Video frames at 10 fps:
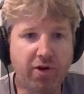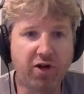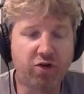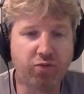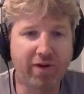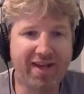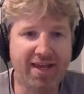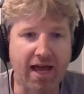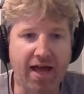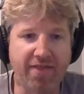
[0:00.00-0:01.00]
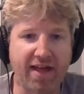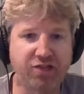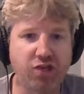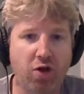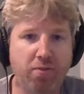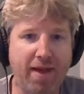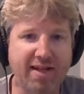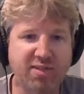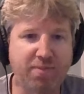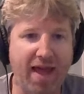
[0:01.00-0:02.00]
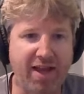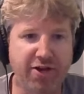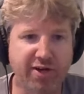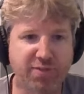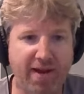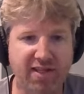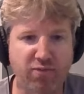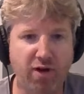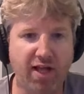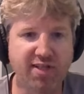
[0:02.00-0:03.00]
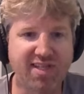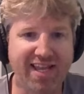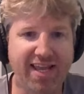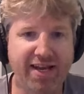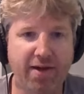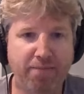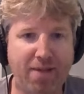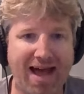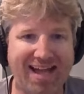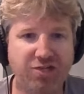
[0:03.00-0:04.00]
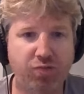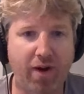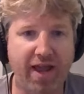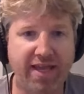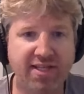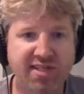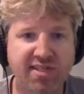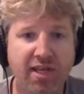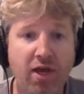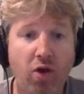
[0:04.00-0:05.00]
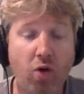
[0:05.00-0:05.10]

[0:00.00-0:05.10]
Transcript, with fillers: you agree on that show best bet and you're expecting runs in Padres,